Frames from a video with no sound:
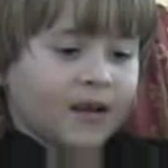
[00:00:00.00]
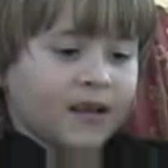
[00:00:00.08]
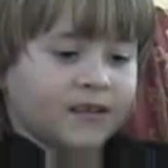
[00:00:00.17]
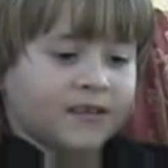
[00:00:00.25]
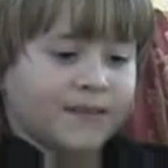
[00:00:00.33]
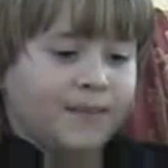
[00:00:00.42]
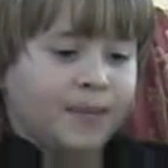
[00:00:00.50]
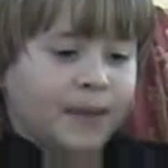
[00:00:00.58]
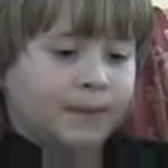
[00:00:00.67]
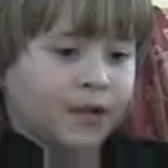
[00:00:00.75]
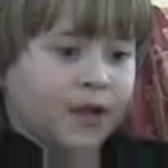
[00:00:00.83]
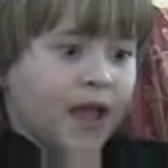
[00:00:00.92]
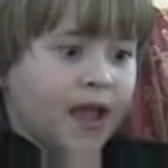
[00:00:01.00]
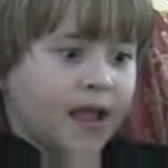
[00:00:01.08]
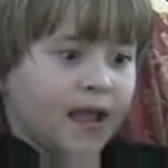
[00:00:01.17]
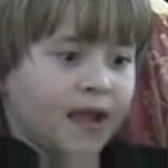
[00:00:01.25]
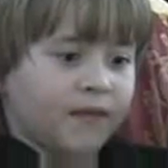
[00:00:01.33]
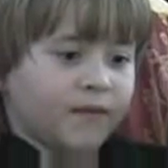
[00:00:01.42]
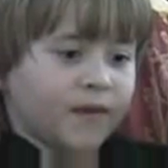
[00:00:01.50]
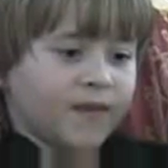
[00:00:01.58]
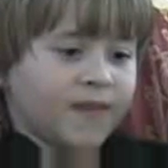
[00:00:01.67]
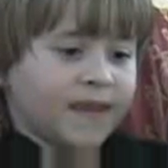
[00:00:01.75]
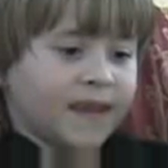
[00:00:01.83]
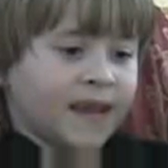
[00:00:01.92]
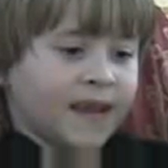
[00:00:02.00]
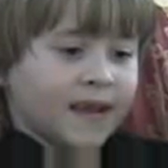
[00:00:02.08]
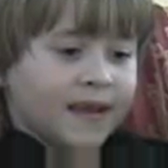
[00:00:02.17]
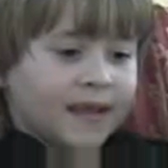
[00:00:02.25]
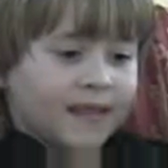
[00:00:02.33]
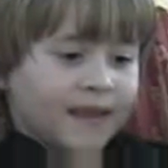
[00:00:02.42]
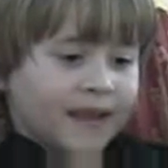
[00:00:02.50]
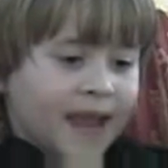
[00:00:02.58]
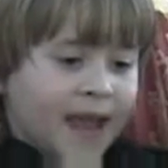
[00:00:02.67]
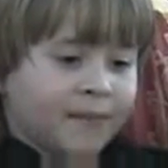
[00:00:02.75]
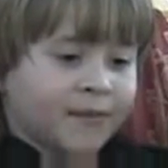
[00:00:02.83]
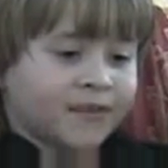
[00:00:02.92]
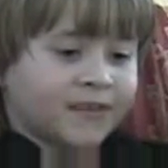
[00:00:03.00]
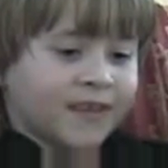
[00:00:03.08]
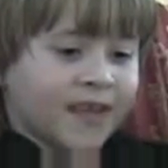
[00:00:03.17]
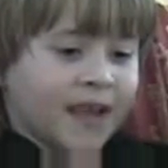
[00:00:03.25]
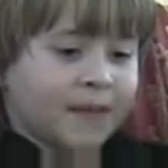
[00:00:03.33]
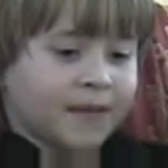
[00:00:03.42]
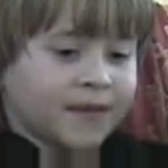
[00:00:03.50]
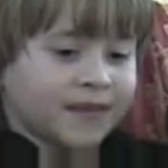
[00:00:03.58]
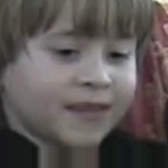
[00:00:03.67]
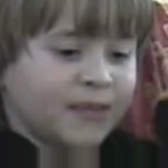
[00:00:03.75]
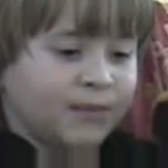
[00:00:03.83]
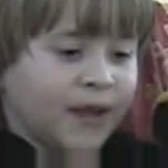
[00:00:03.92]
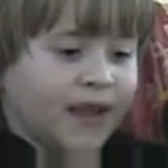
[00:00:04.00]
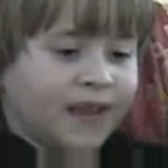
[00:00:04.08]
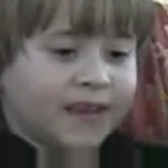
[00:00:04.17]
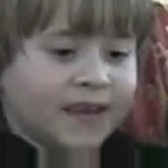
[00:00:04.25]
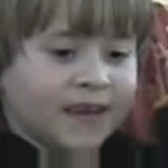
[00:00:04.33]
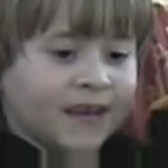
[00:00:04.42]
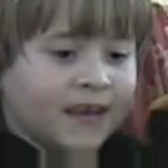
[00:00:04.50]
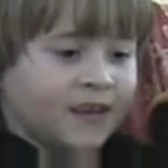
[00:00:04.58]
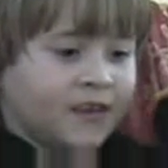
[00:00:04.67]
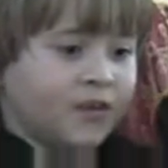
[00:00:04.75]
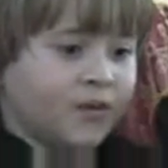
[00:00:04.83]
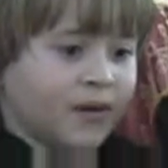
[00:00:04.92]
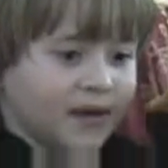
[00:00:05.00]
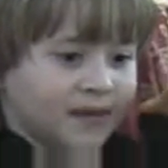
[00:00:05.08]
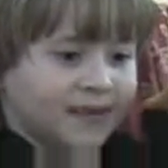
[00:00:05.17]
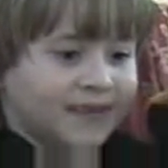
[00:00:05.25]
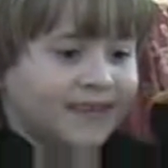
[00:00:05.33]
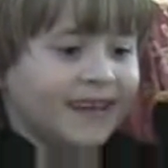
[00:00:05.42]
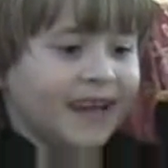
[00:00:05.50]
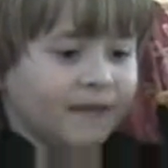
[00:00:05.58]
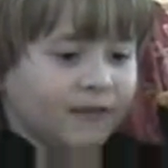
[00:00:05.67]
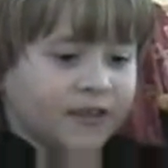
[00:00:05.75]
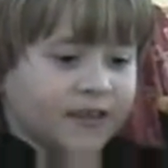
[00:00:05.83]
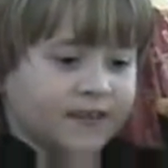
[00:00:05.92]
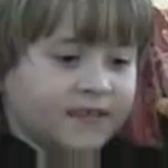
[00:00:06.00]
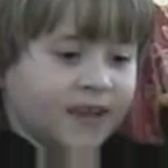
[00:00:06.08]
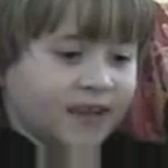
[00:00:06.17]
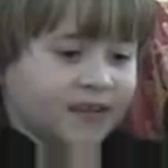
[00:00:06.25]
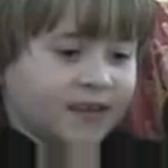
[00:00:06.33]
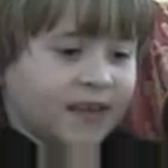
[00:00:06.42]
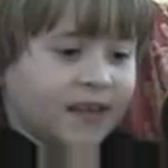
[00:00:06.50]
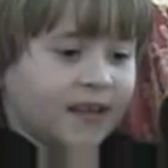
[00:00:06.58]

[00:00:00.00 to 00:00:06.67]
as the people. Everything that happens to them is explained to us. It's never just us.